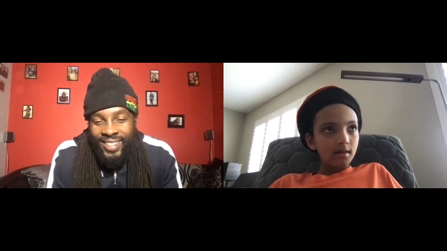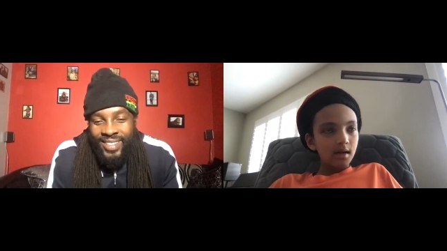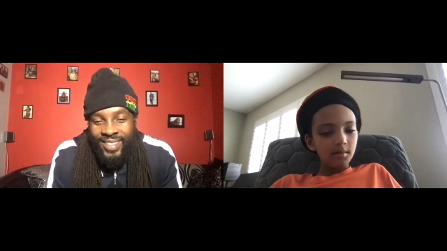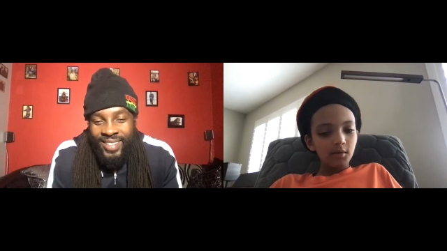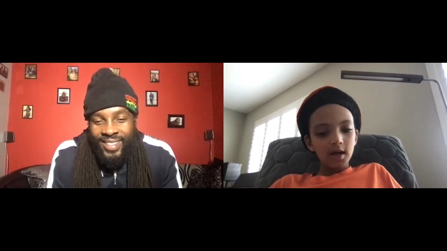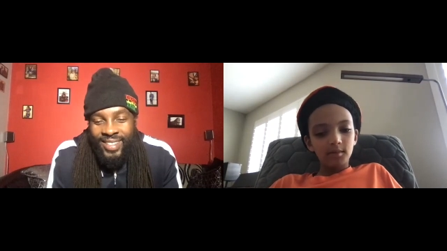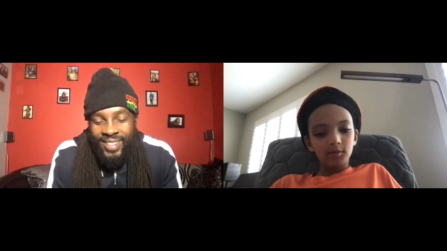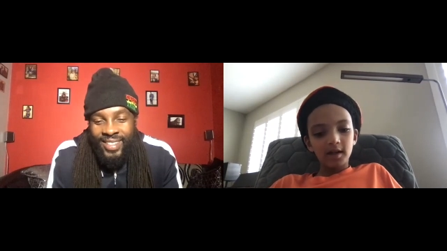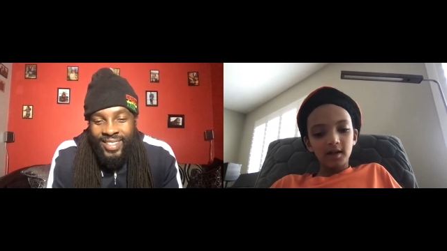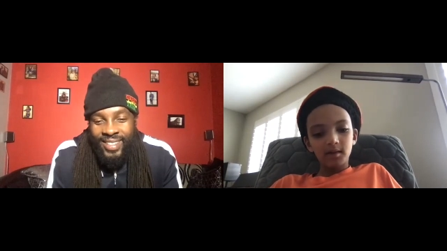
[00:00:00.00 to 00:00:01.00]
Speaker 1: I'm I'm
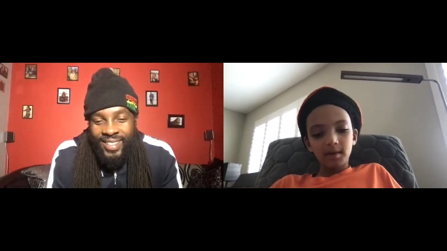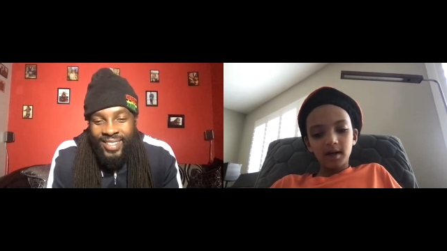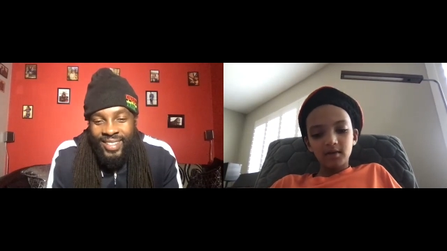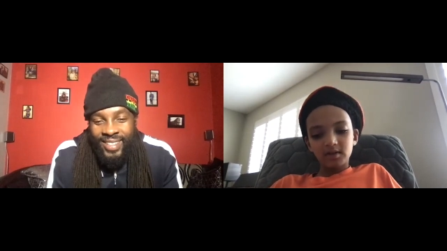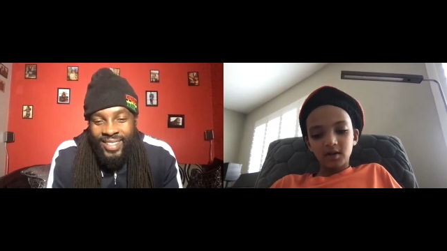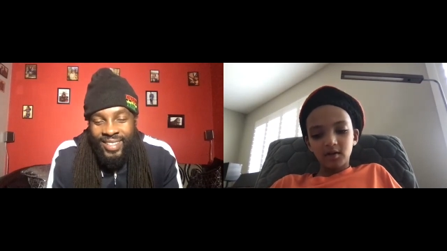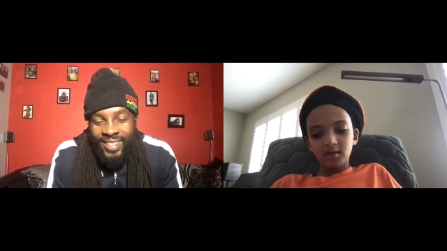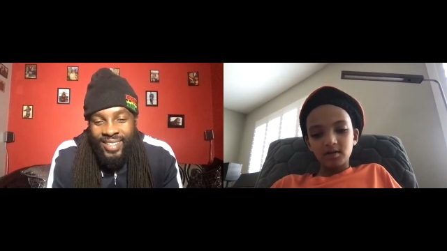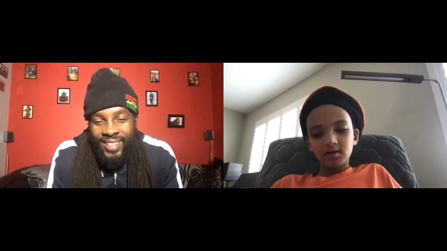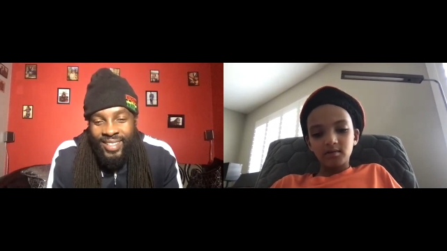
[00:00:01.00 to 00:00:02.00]
writing my own
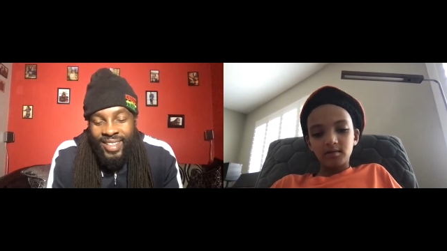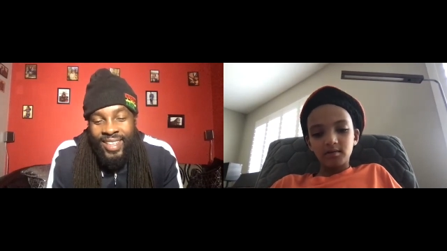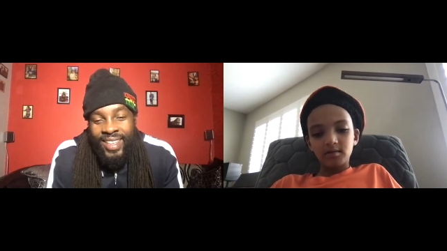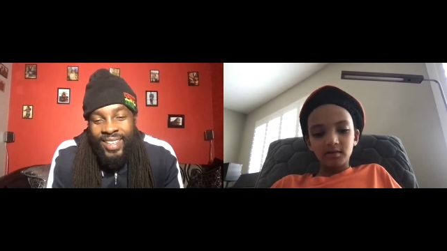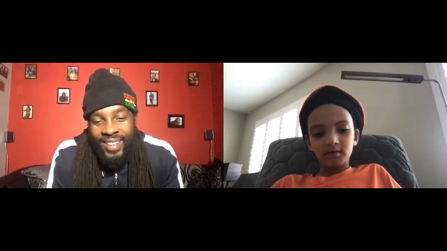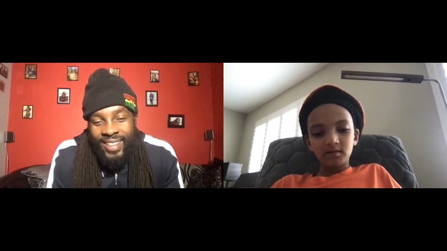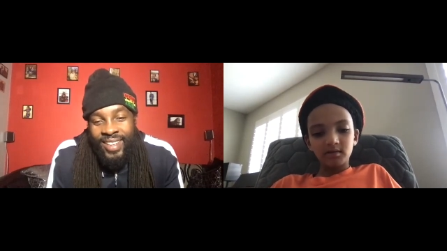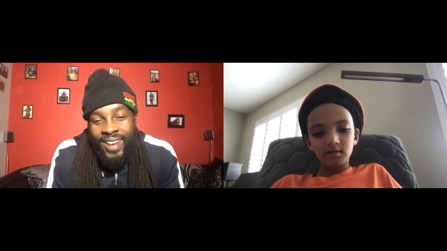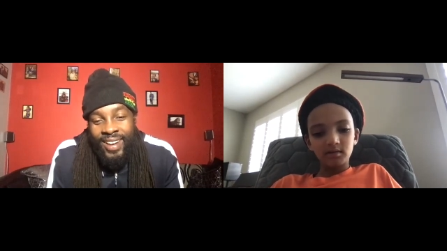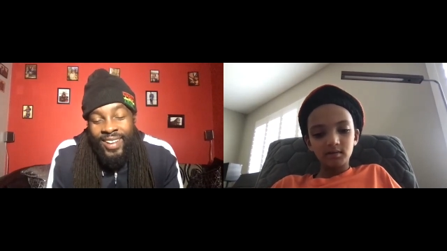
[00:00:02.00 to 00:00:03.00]
songs right now.
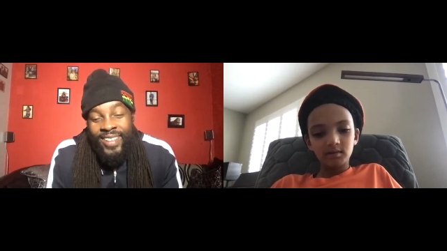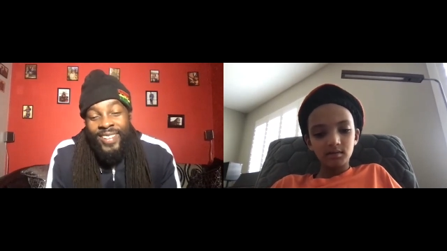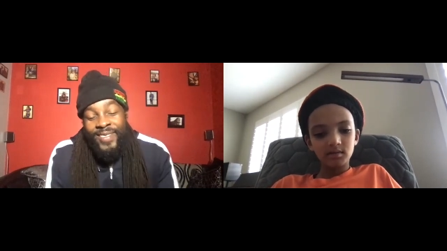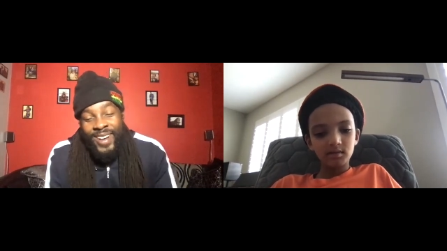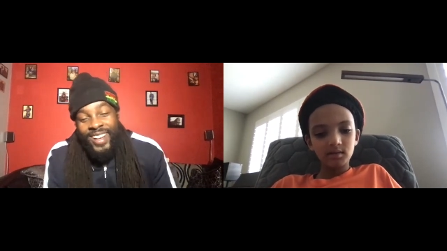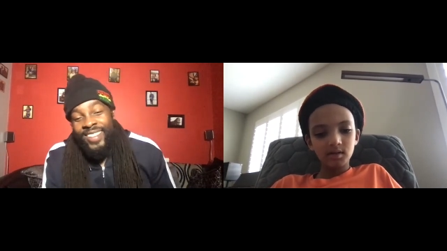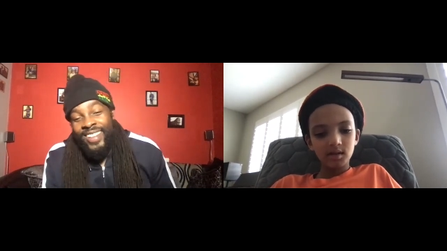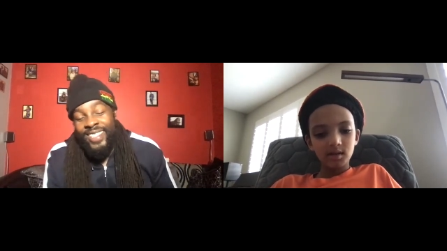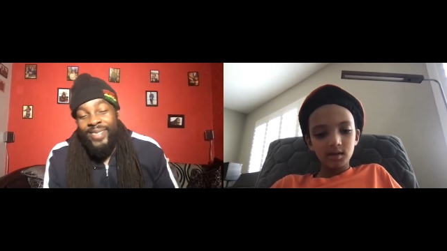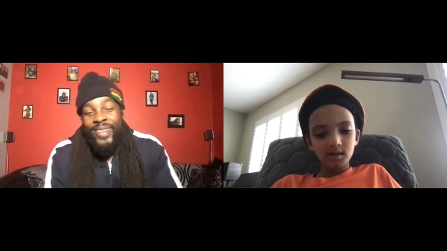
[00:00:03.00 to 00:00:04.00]
Speaker 2: Oh wow,
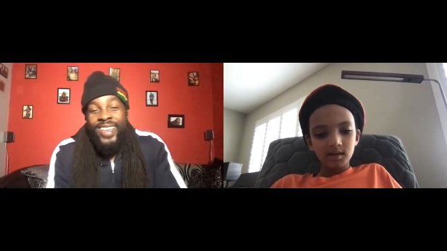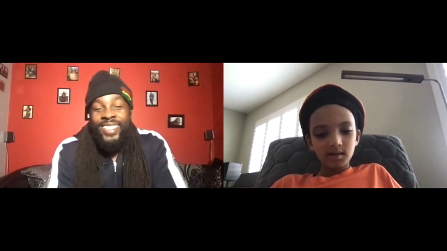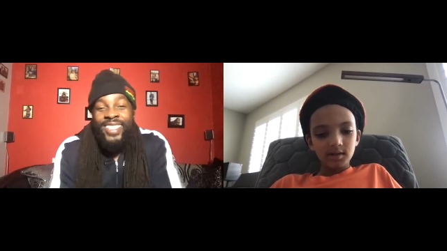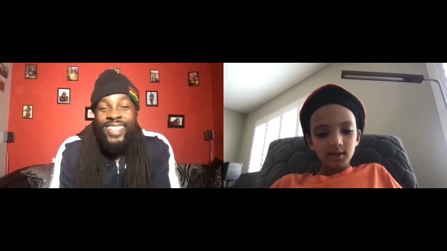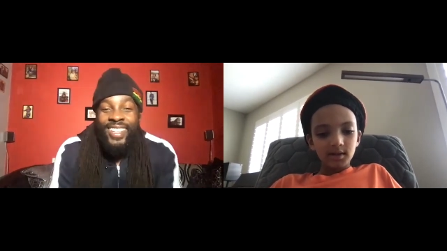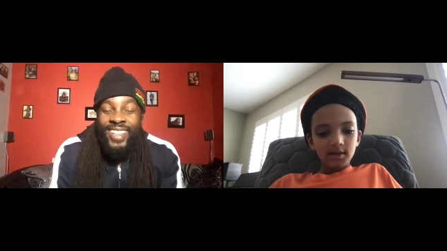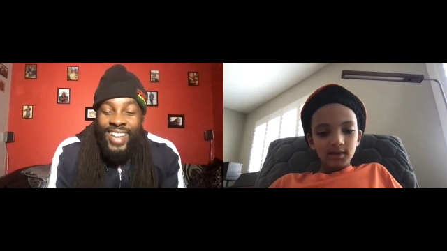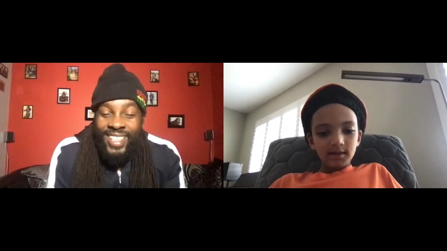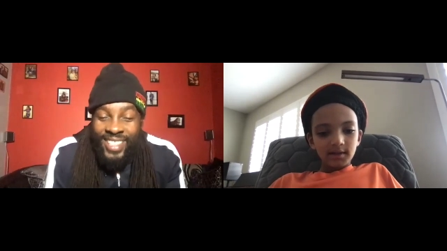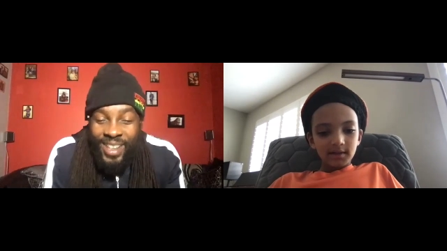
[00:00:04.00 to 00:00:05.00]
that's amazing!
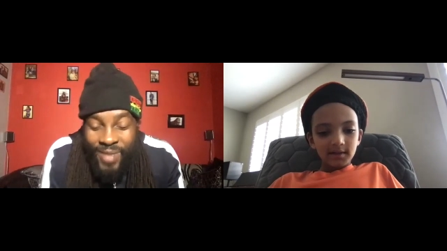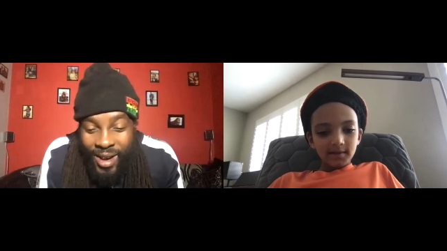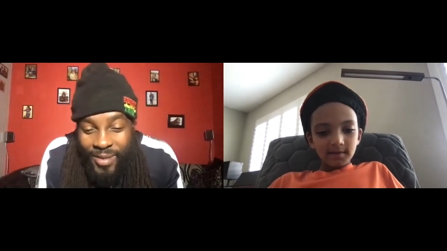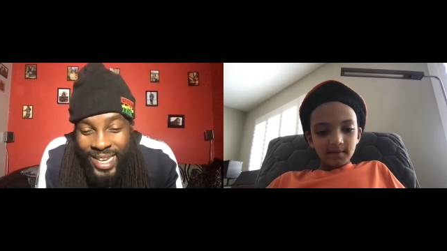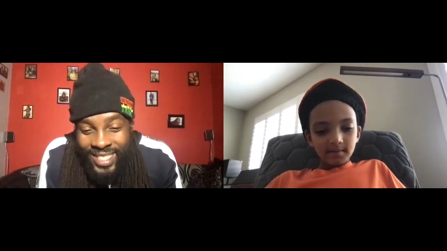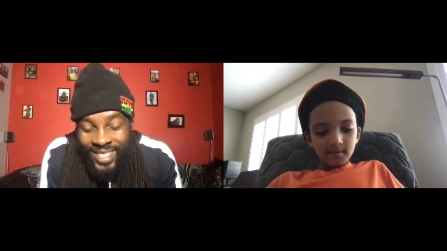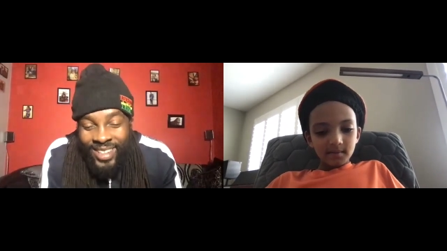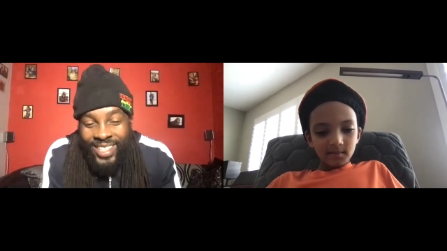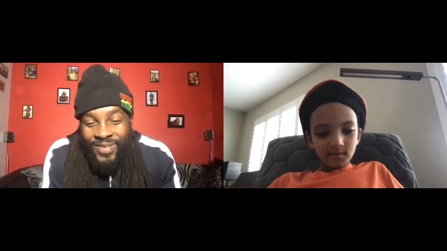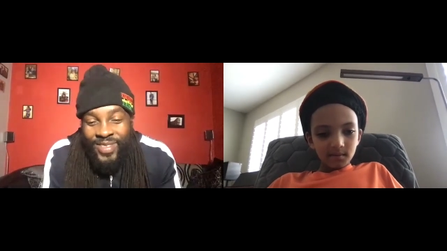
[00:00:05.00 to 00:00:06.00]
So how many
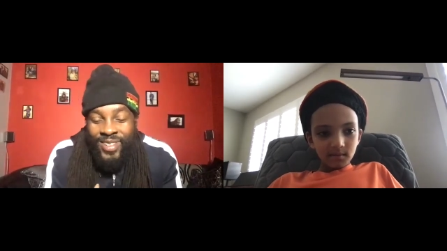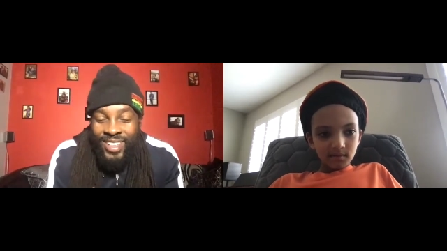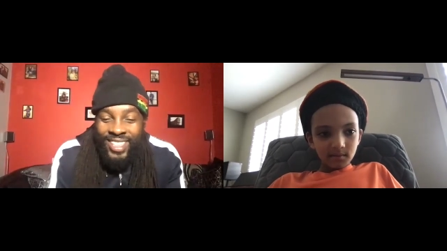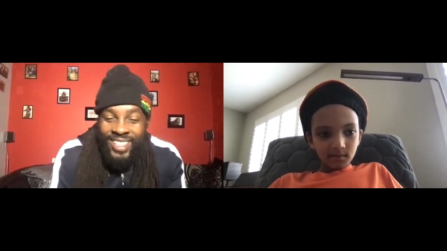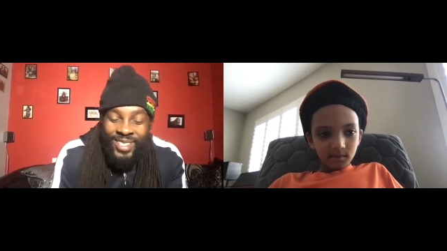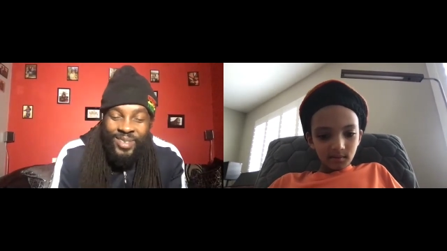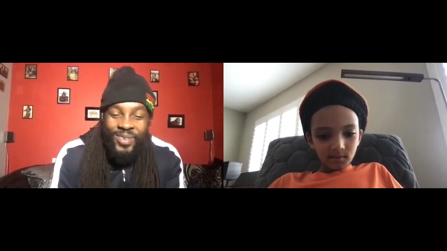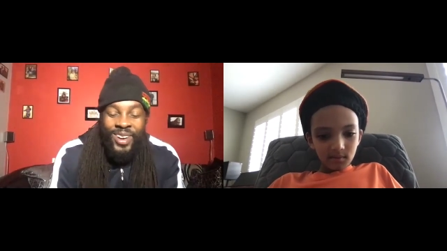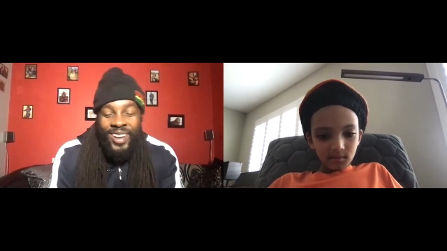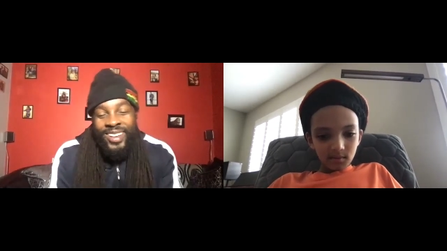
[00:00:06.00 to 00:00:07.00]
songs have you written so
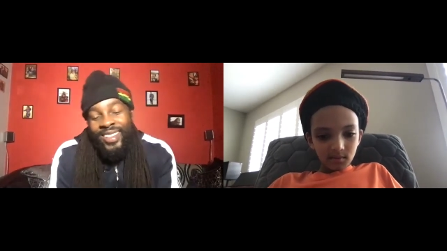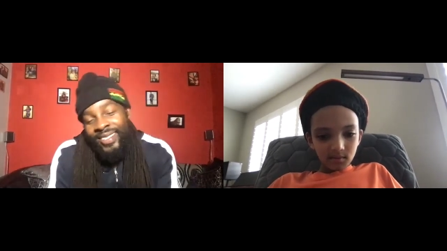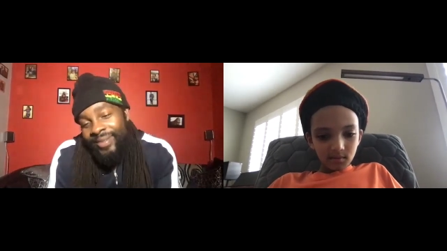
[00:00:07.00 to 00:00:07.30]
far?